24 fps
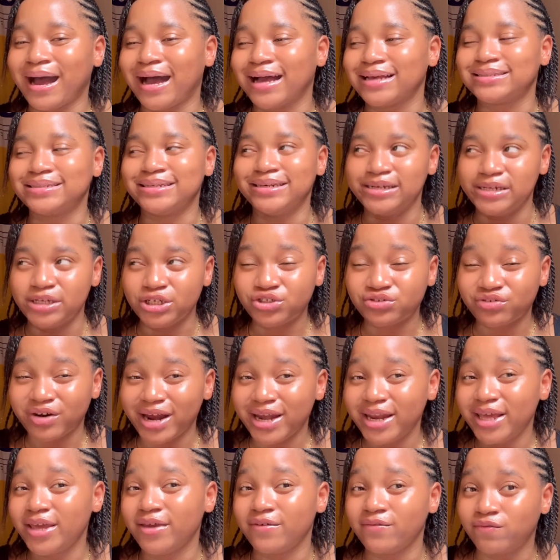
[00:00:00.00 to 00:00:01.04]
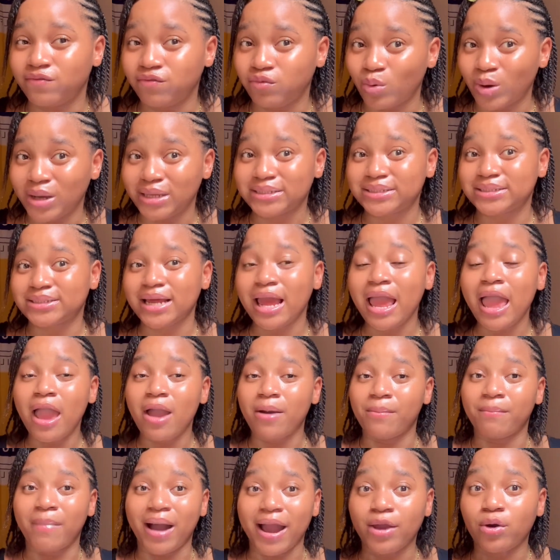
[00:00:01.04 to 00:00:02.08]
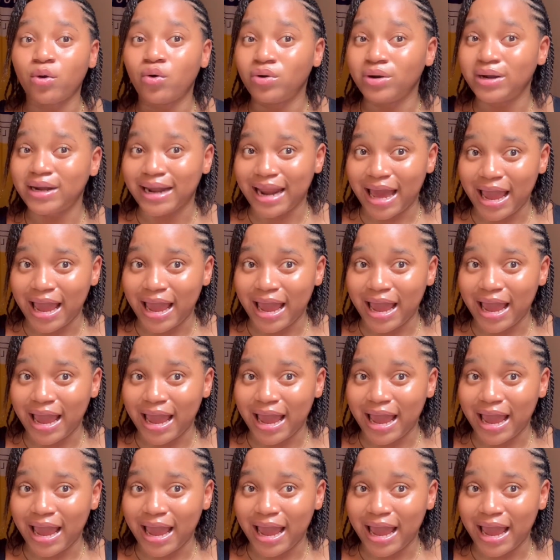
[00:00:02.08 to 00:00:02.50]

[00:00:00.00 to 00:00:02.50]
has literally influenced my own